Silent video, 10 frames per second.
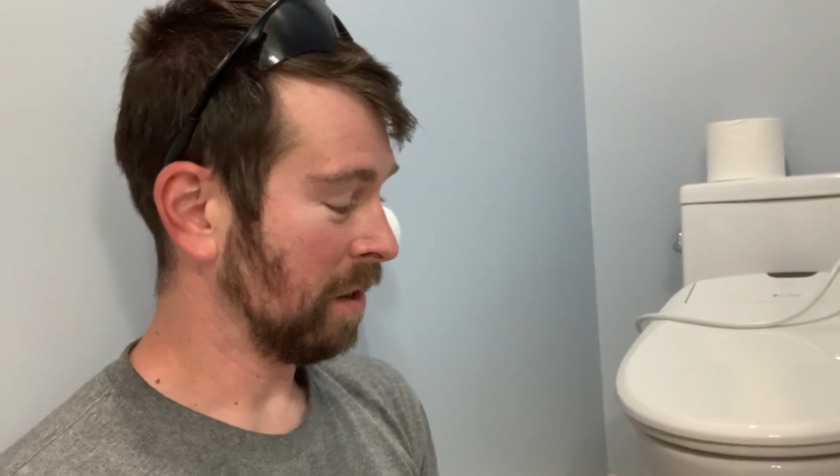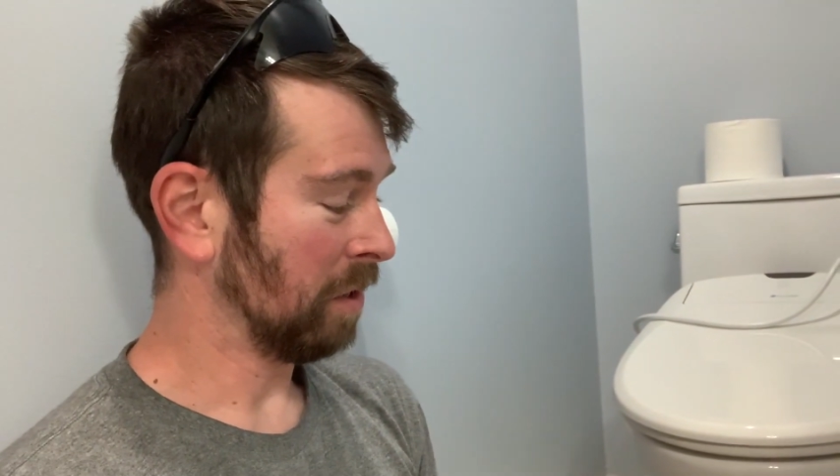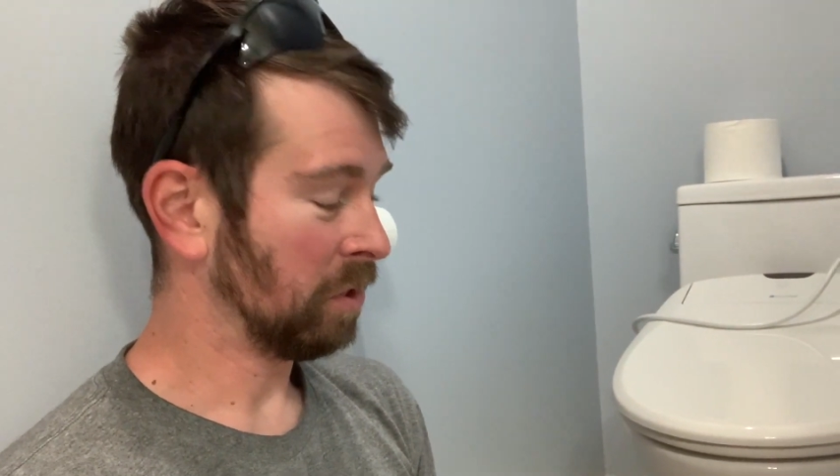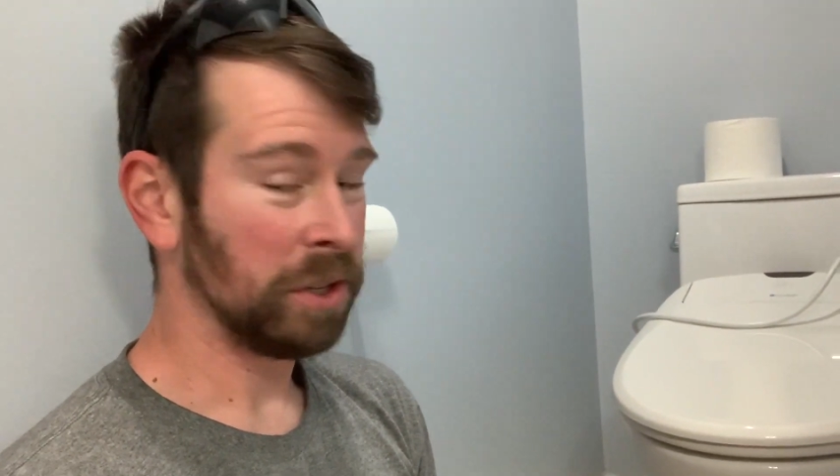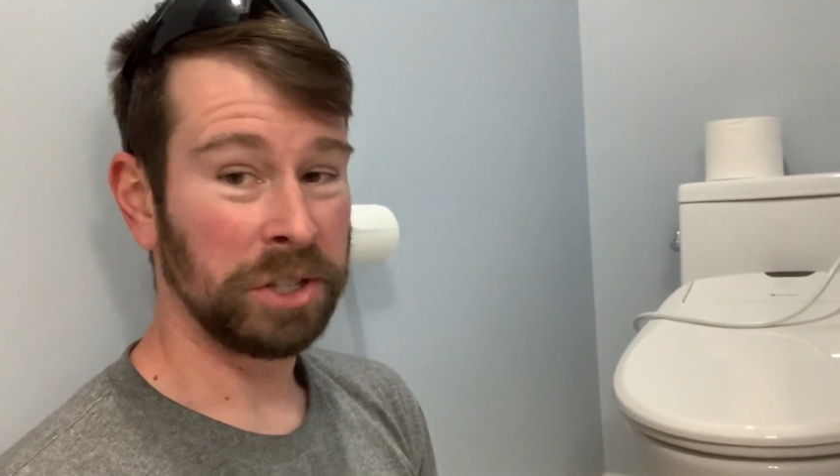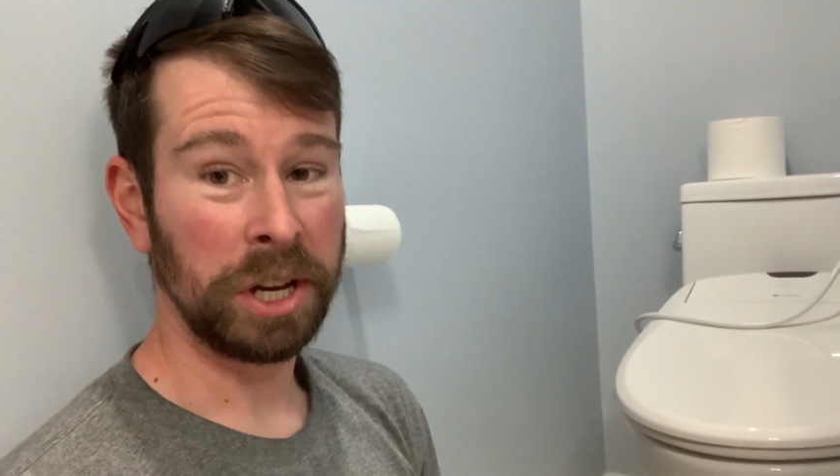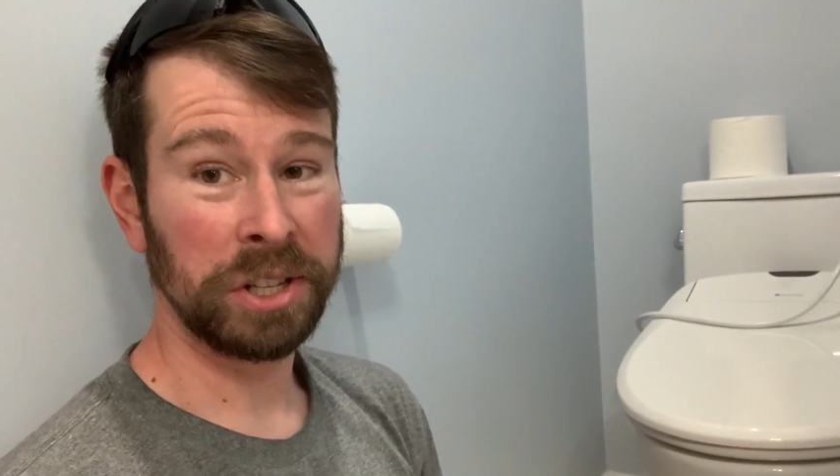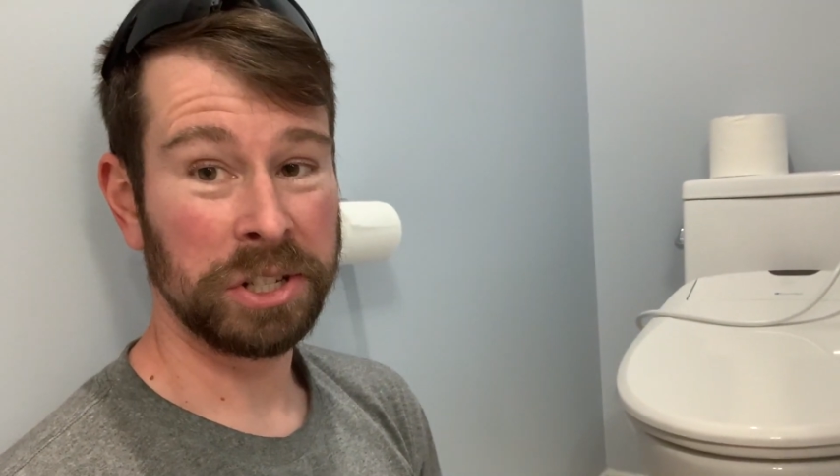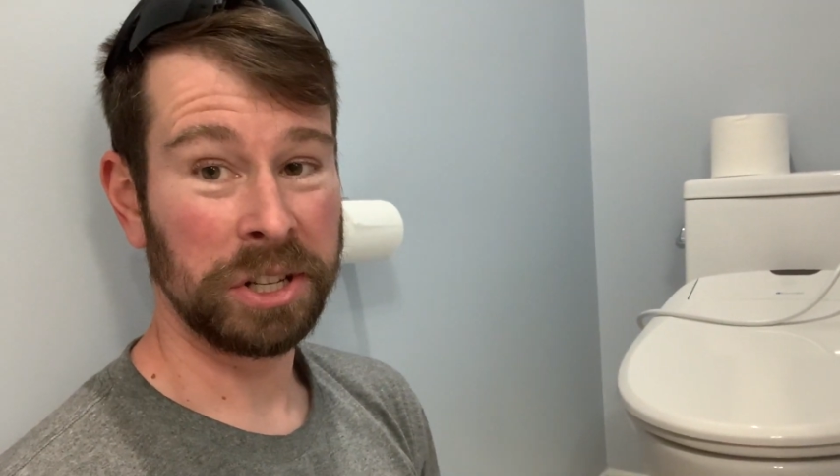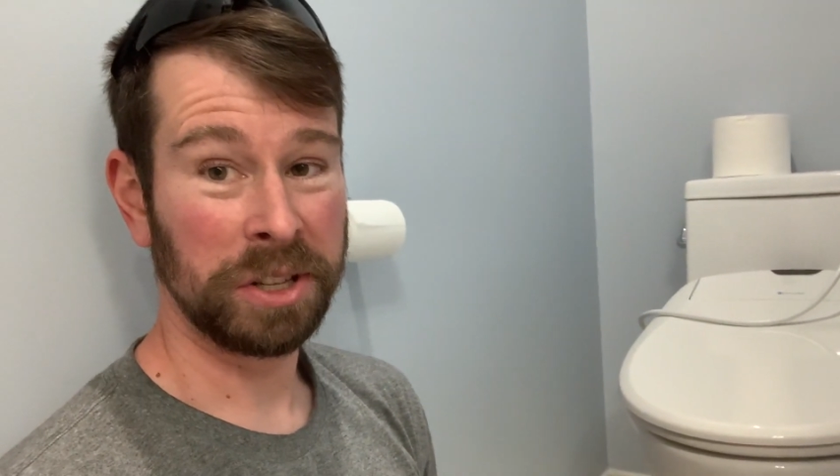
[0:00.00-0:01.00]

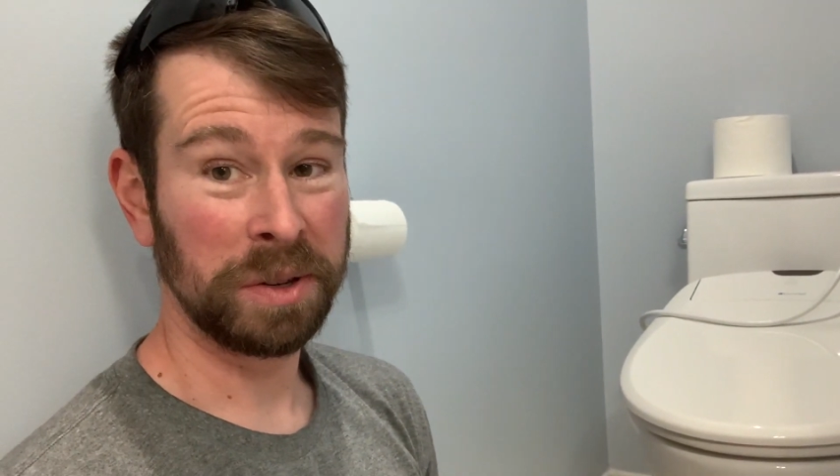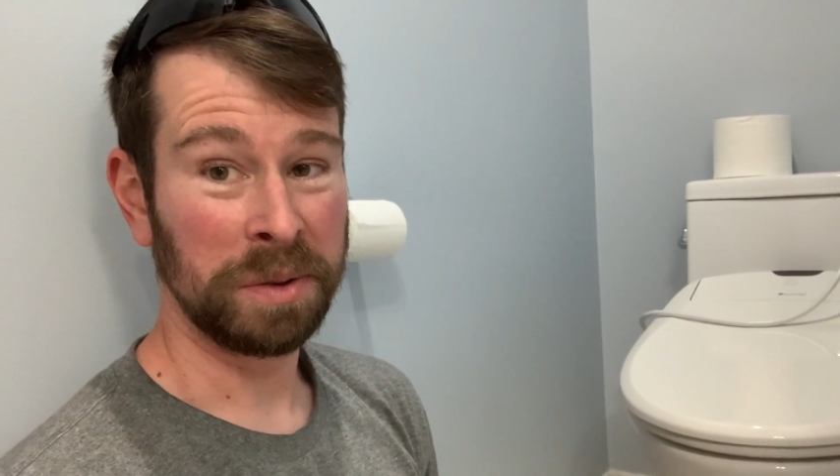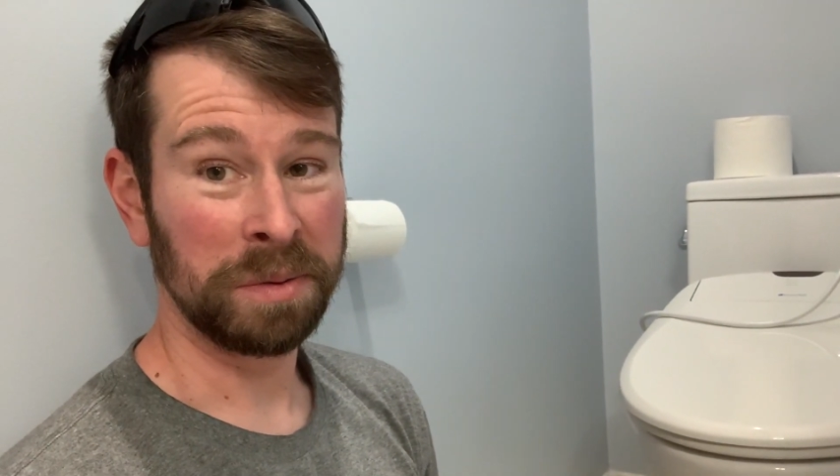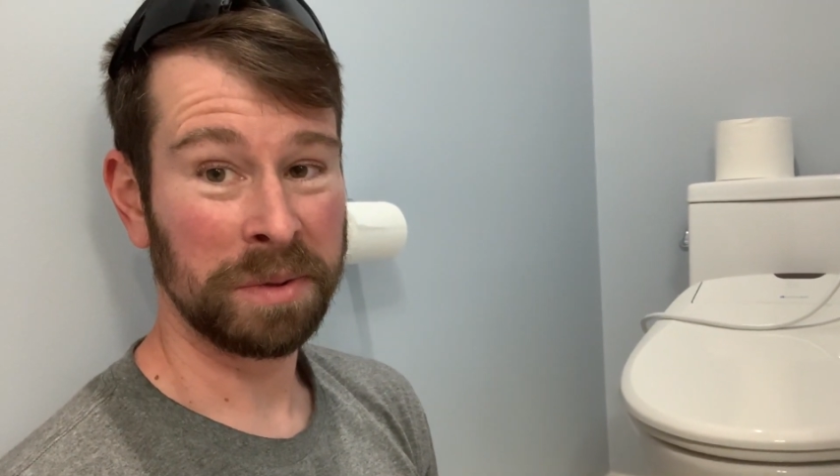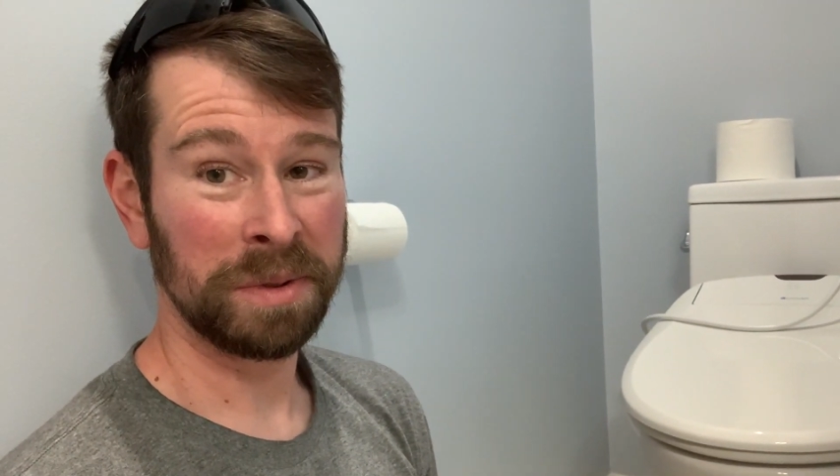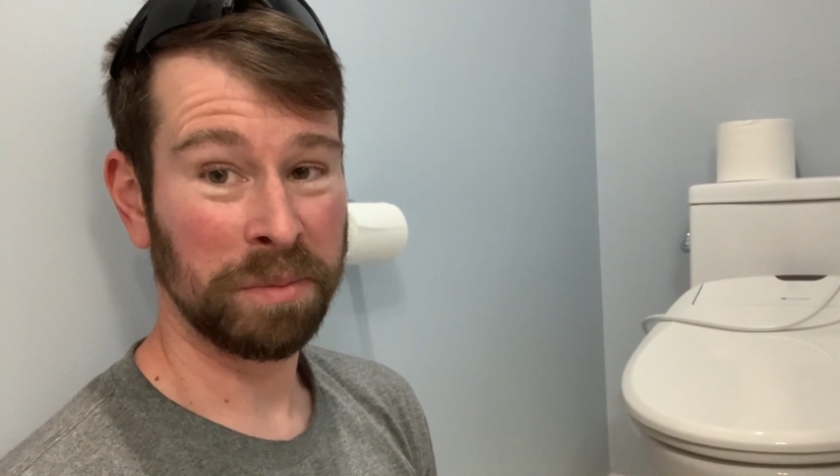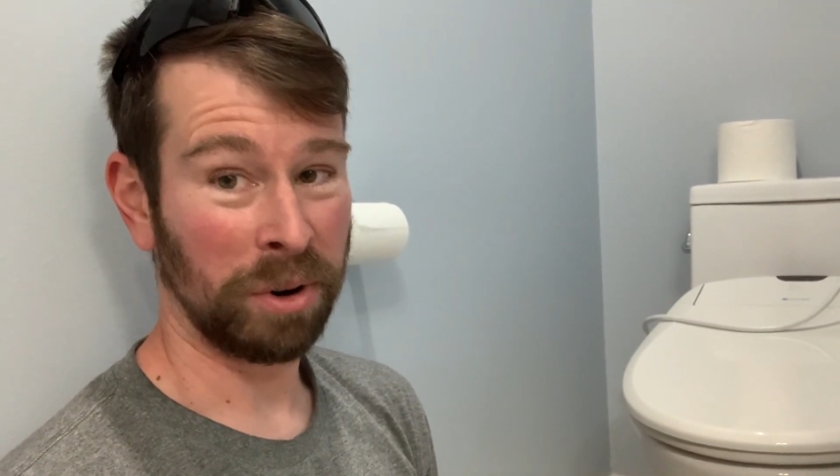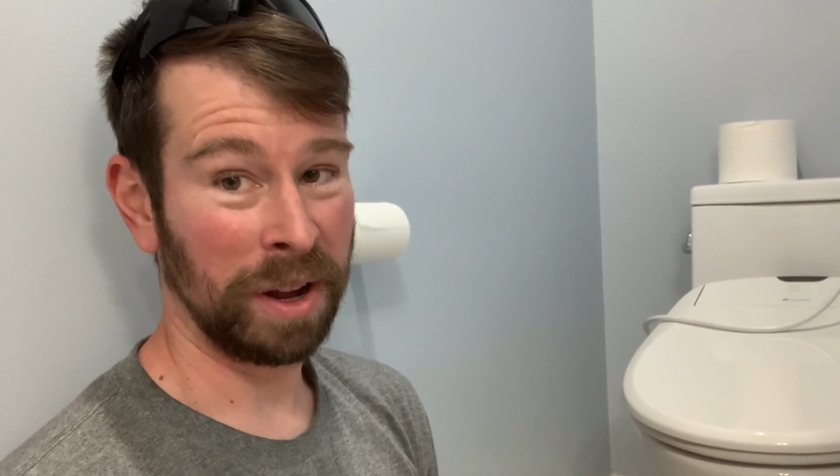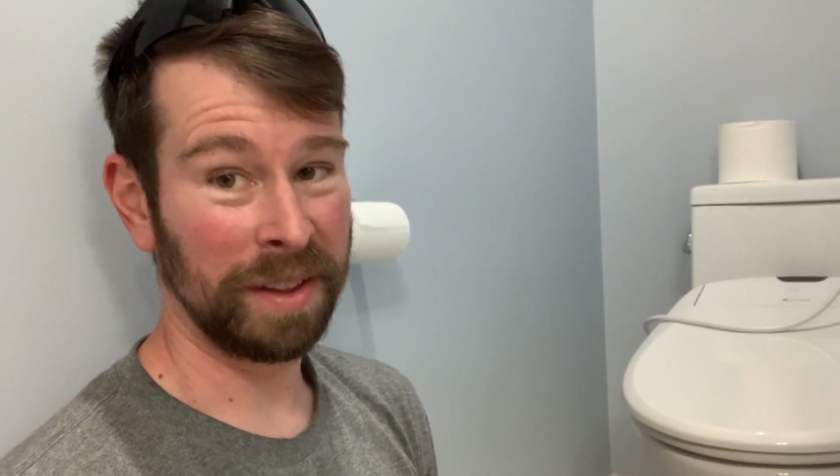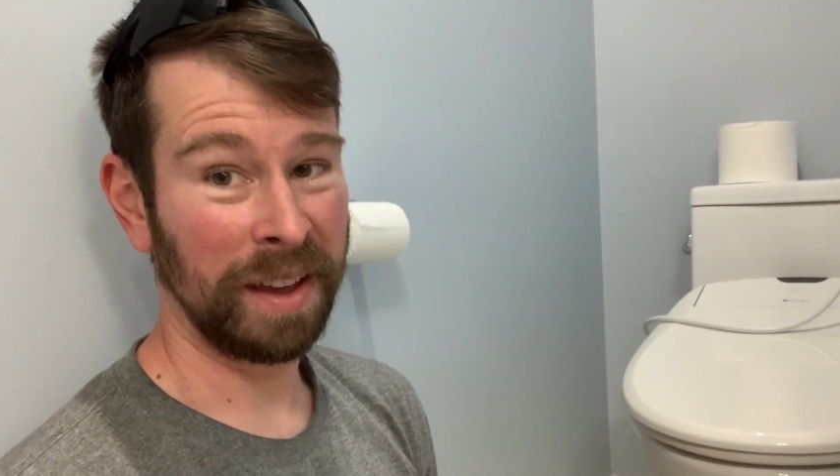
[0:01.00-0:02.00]
suggestion to
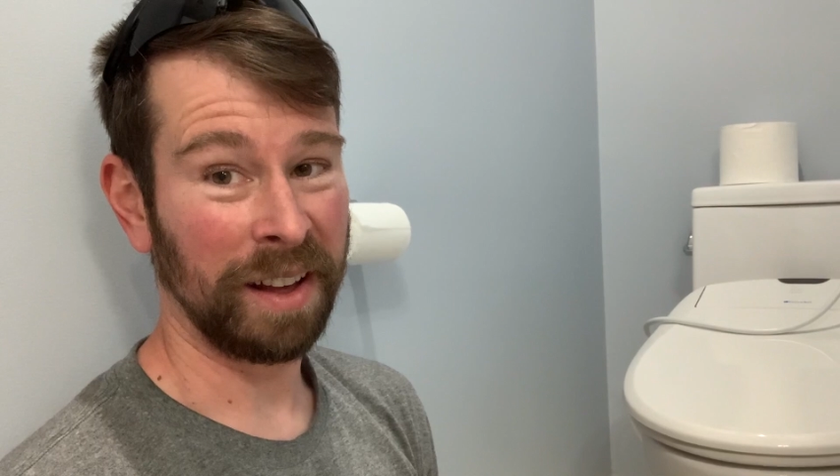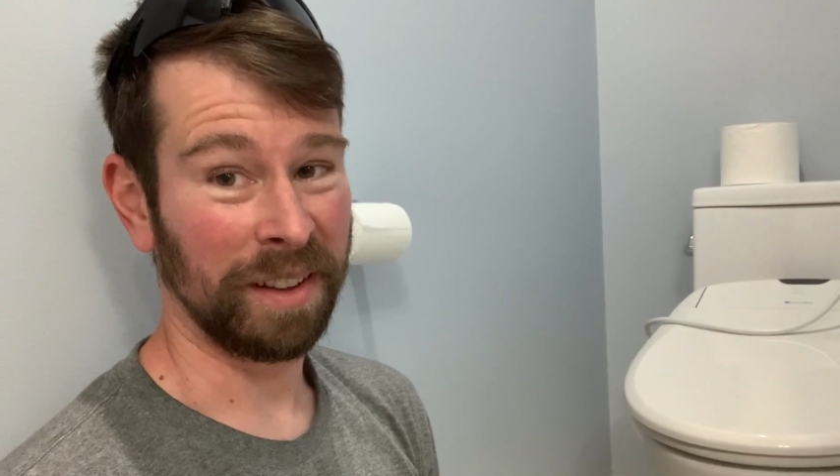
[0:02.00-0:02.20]
Brondell,